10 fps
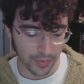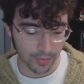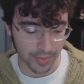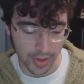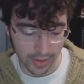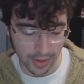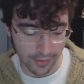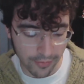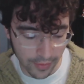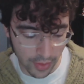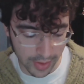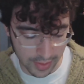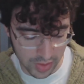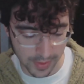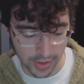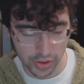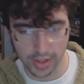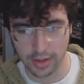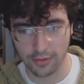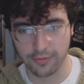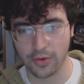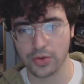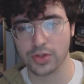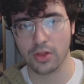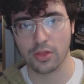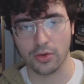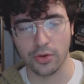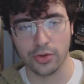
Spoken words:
But I feel like, especially in the first third